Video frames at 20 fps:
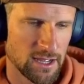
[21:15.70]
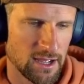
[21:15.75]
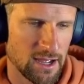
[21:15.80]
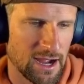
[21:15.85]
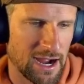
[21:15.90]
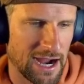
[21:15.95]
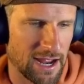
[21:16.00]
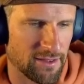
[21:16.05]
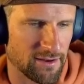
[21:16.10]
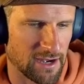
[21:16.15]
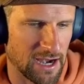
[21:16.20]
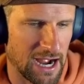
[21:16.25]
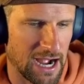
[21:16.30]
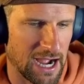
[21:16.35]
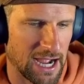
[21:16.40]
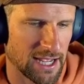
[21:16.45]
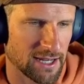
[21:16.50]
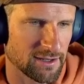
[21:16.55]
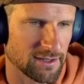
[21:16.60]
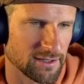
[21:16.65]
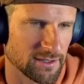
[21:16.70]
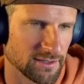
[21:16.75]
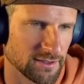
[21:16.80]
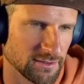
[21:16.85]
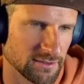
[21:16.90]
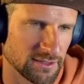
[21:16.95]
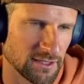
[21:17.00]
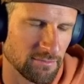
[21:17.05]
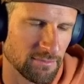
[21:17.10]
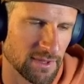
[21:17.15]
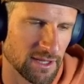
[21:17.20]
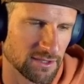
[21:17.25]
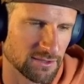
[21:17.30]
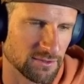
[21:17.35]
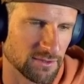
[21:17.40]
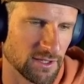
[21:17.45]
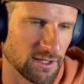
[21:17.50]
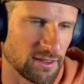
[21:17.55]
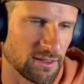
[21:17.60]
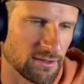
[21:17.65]
either hide or do something else
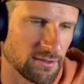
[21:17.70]
with.